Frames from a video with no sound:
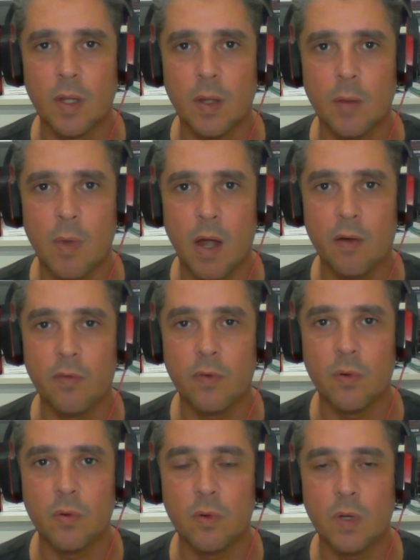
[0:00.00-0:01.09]

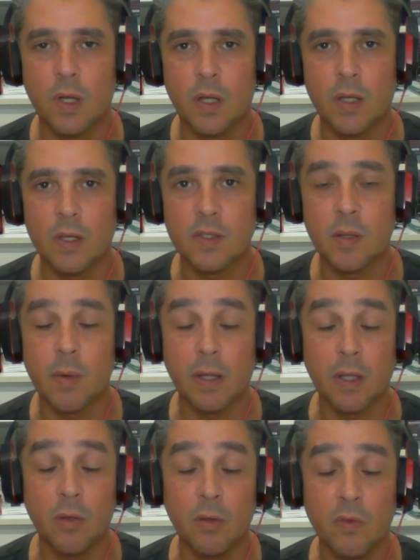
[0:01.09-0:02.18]
Marvel
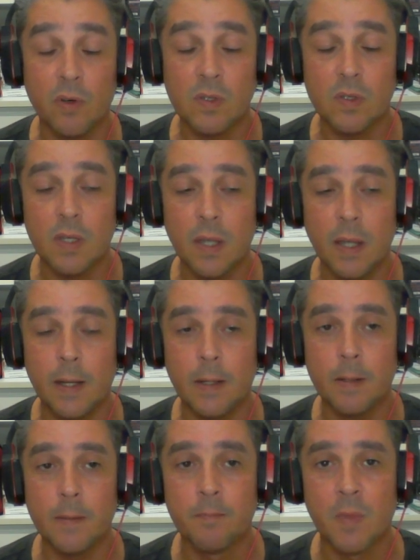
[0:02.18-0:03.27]
Cinematic Universe,
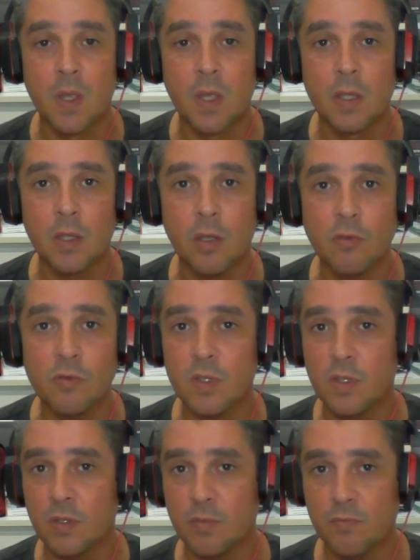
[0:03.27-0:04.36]
and tells
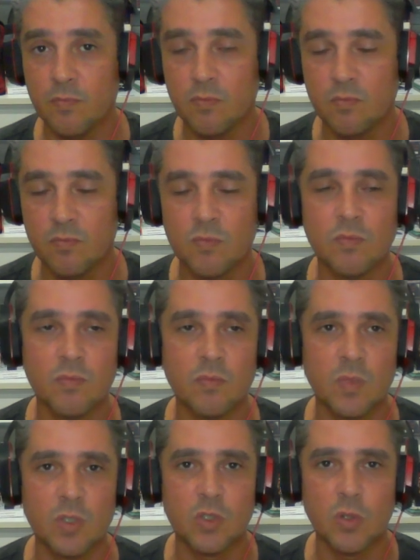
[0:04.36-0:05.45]
the
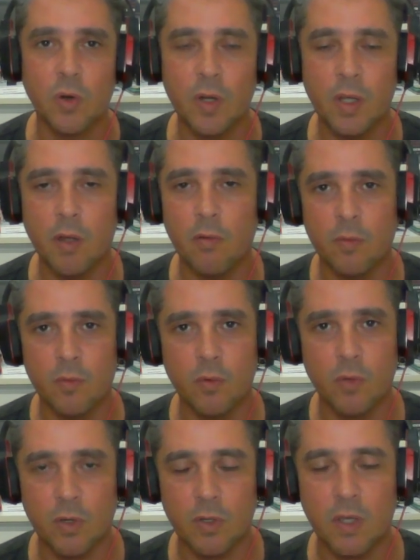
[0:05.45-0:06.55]
story, I will
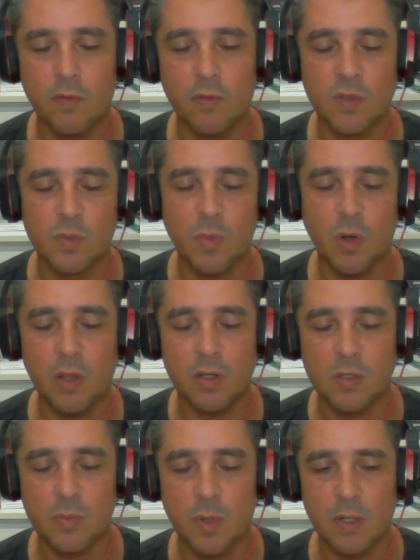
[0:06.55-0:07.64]
not give
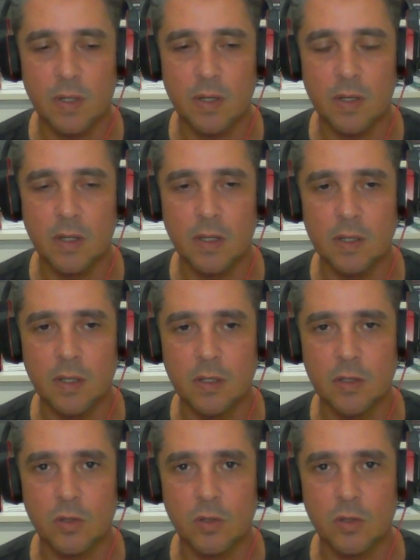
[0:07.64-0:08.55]
spoilers, but the